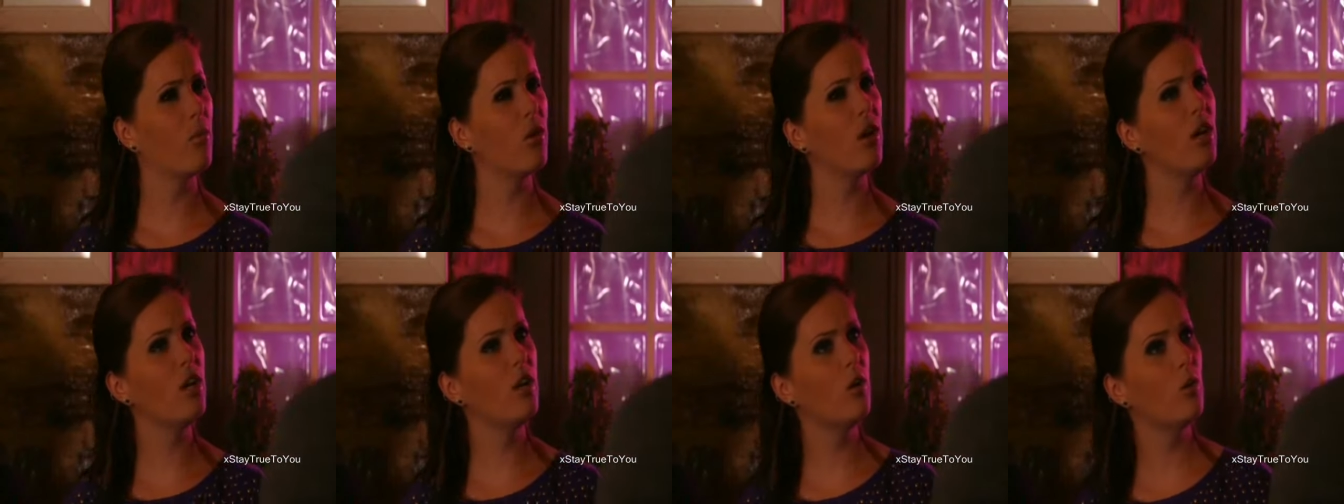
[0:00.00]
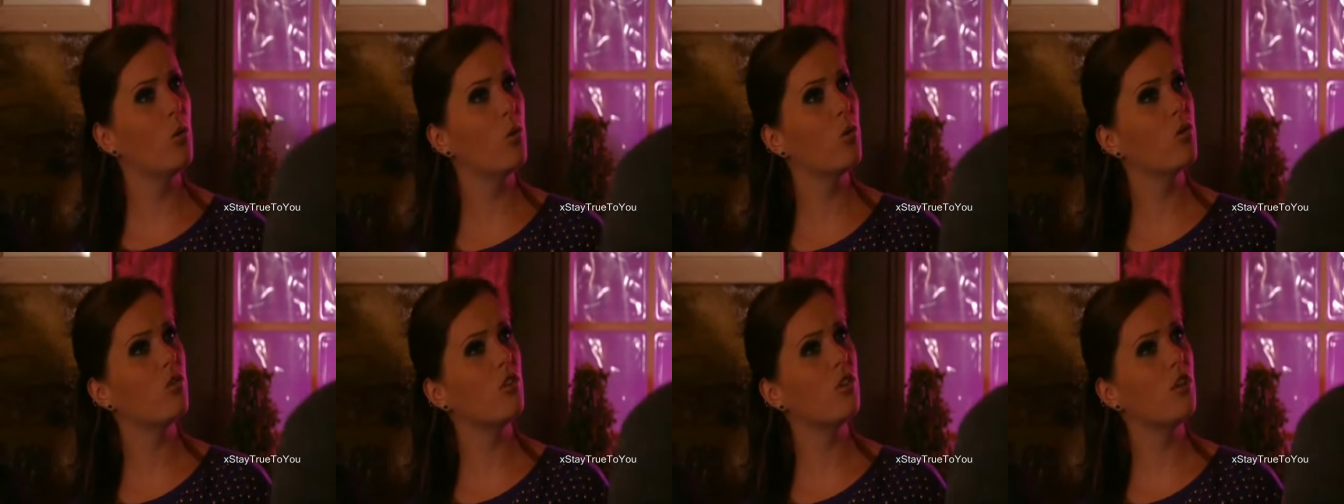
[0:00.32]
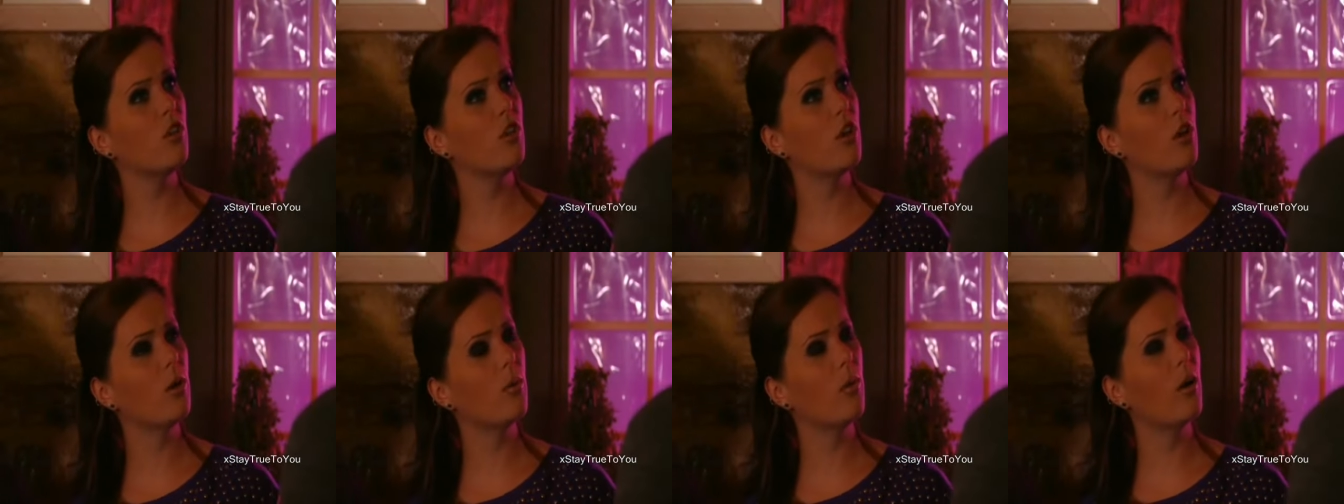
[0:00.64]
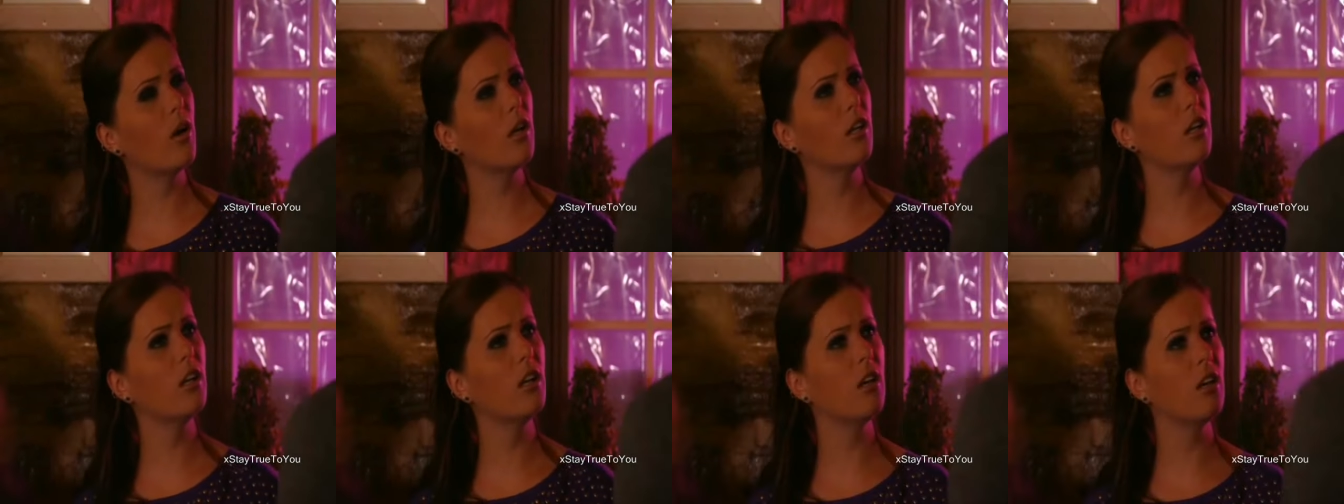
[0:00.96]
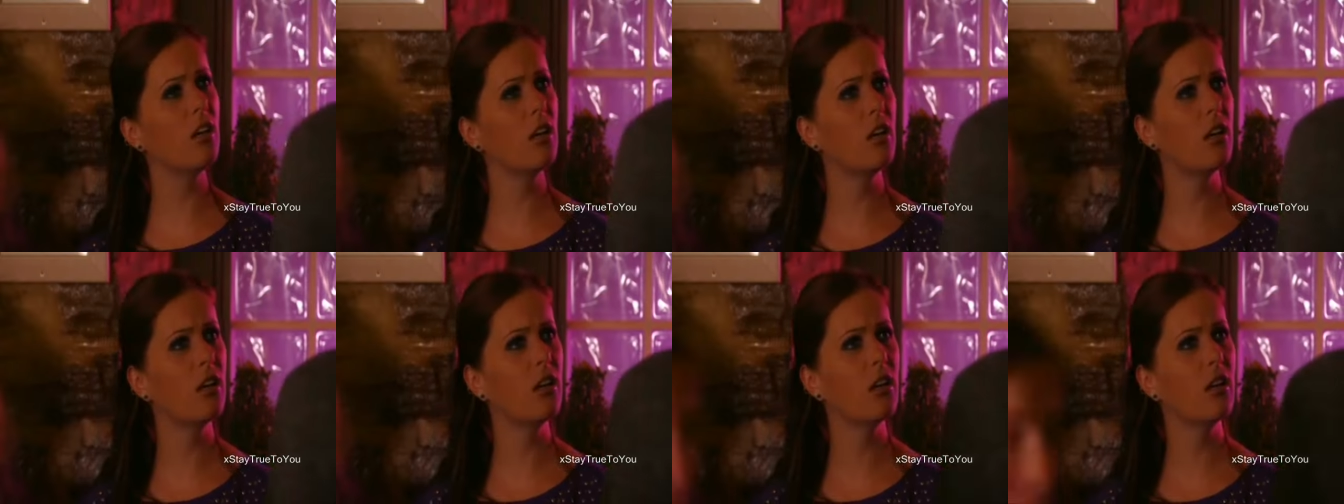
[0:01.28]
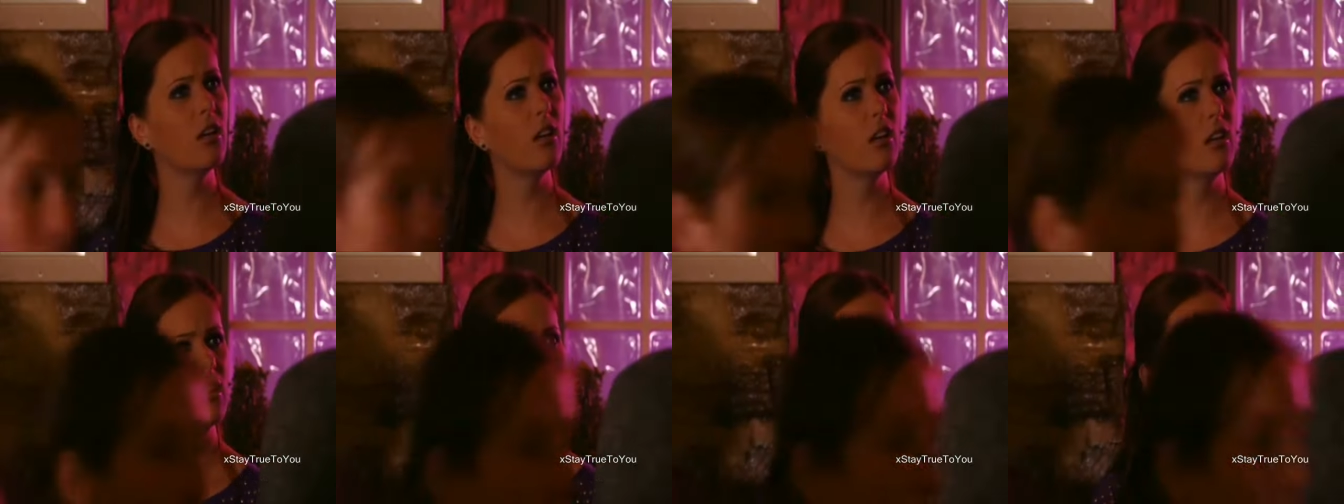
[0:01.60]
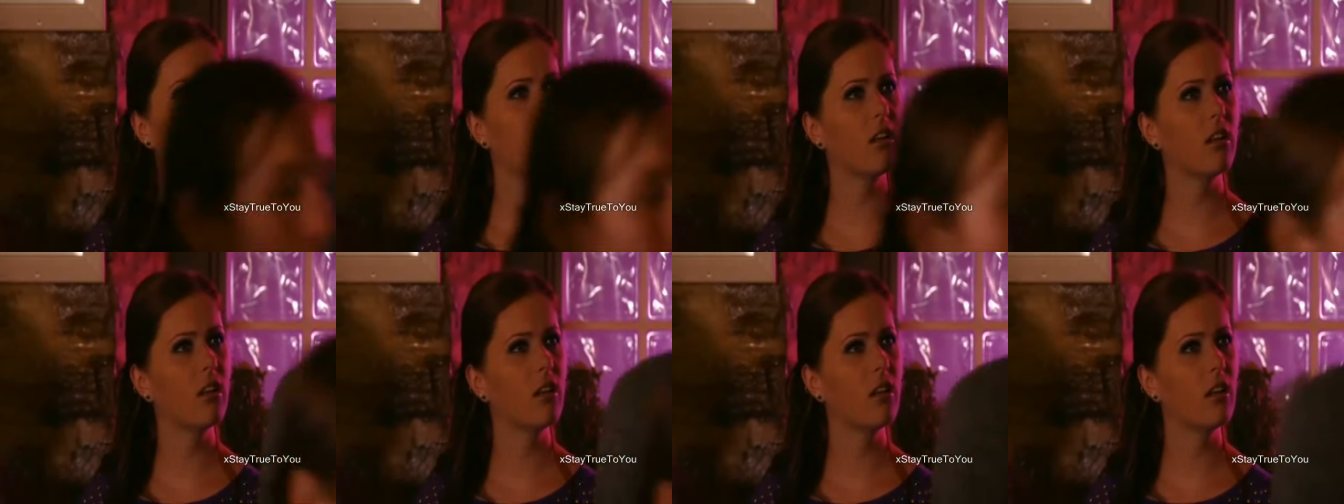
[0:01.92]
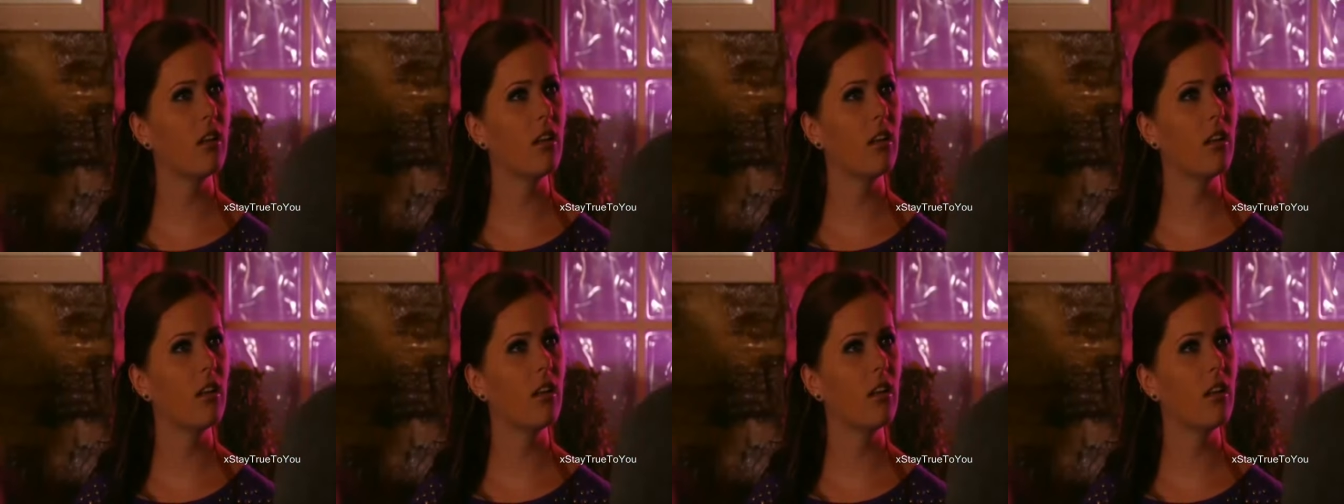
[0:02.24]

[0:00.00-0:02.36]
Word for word: Pretty nosy you, aren't you? I just want to know what I'm up